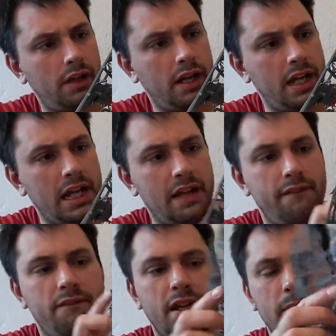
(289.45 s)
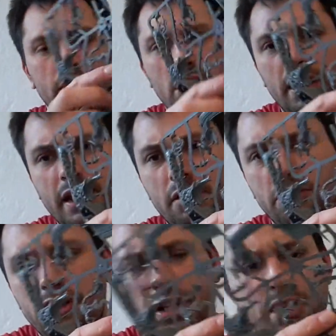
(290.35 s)
a Vampire Count
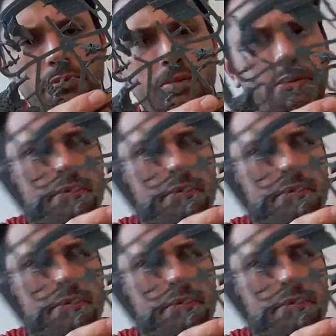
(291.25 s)
ship,